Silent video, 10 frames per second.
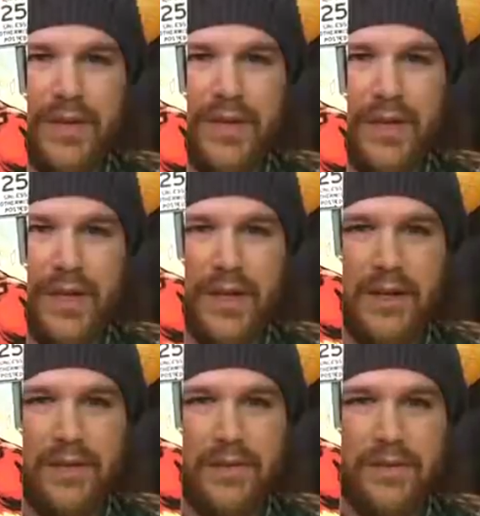
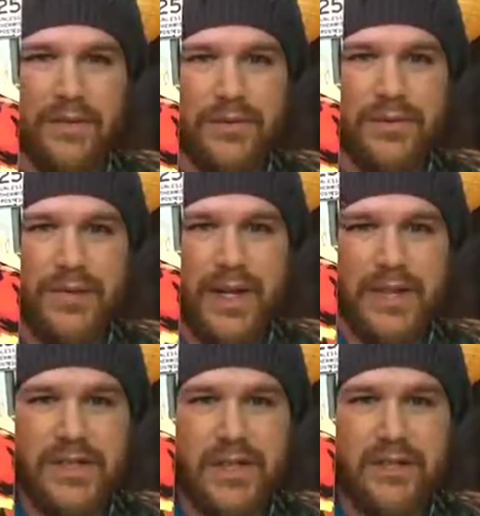the
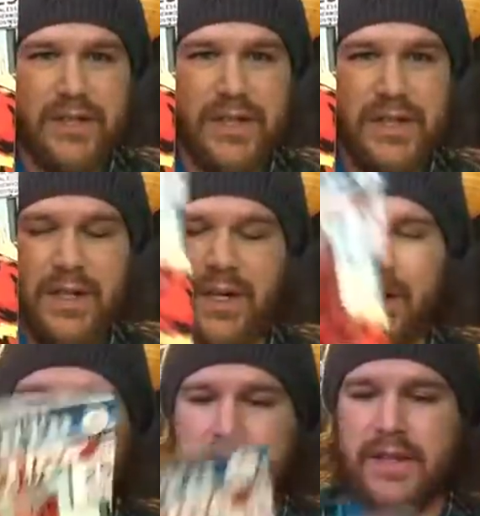flash cover there.
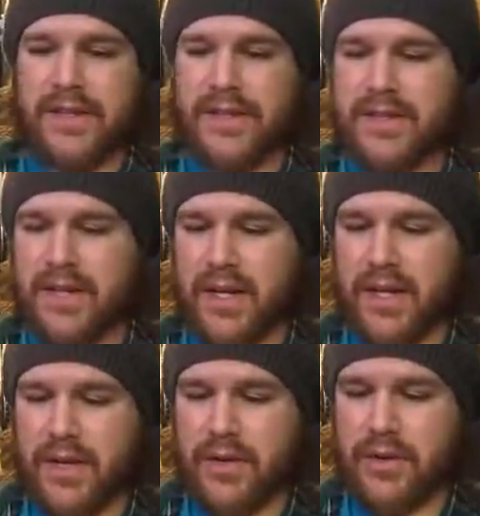This is
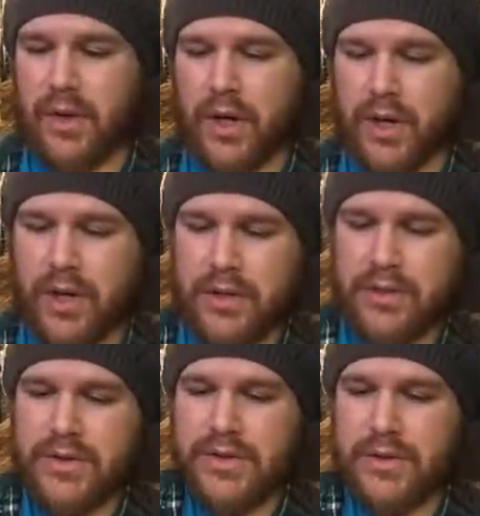a new arc, a
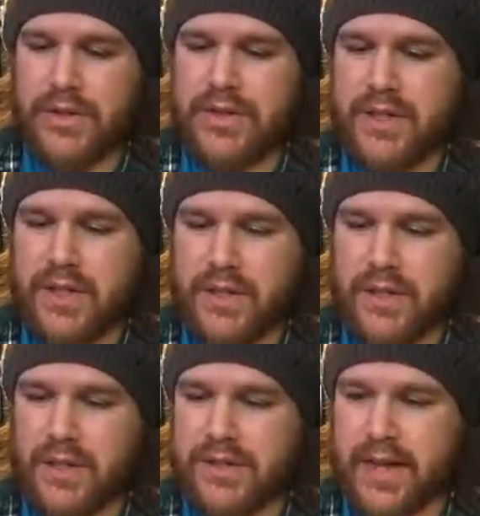new story started
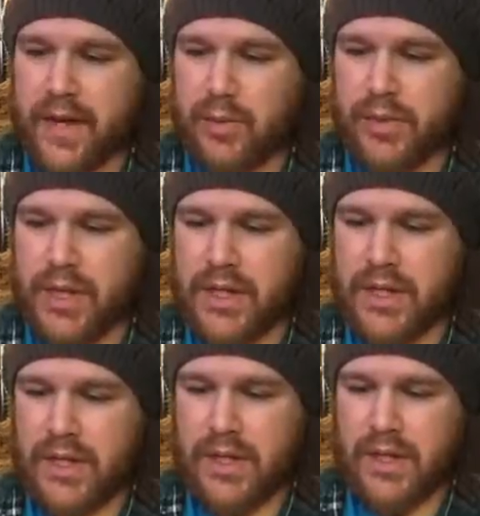called
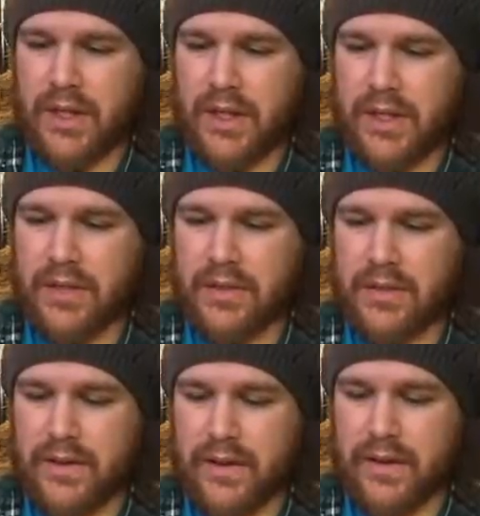Outbreak,
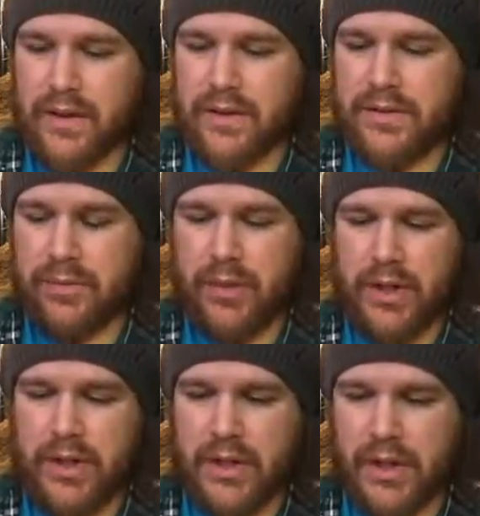and it's
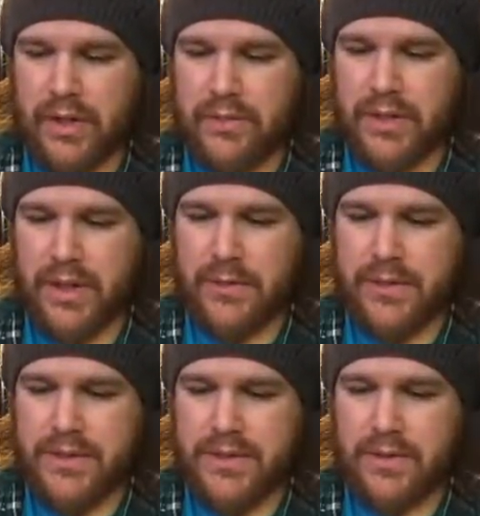pretty good. Neil
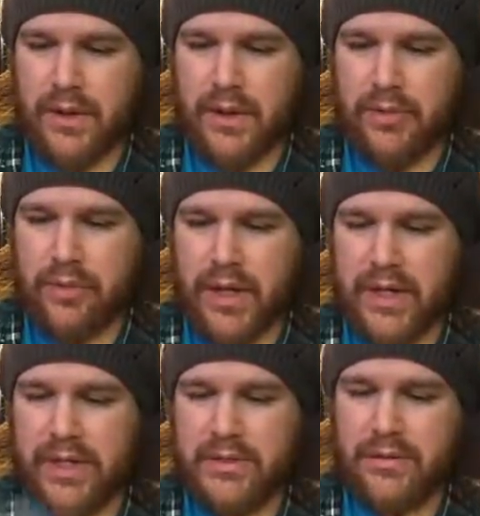Edwards doing art,
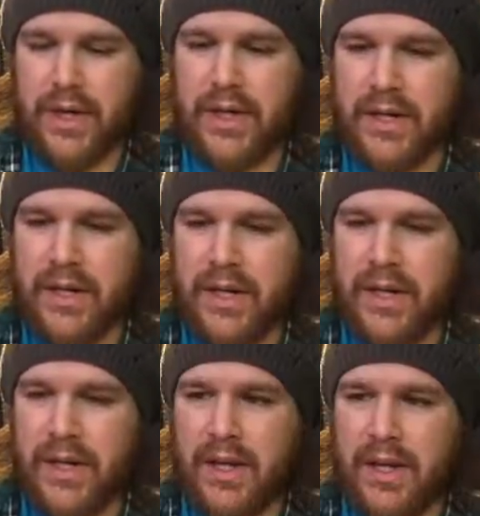Brian Hitch writing,
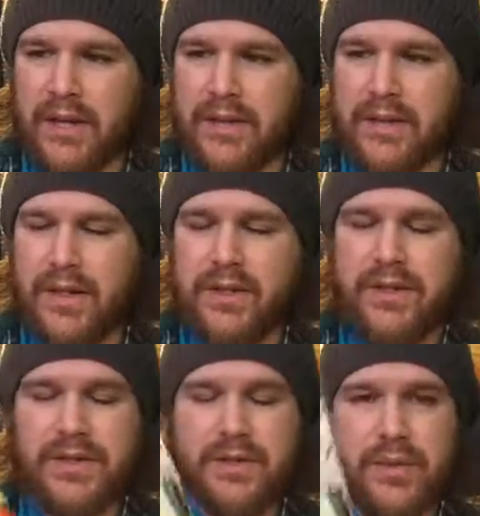and
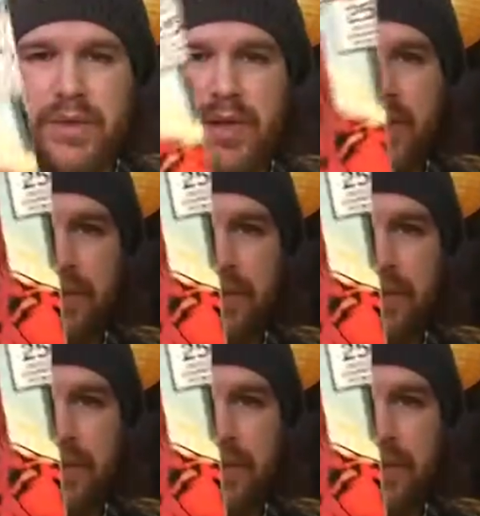it's just been,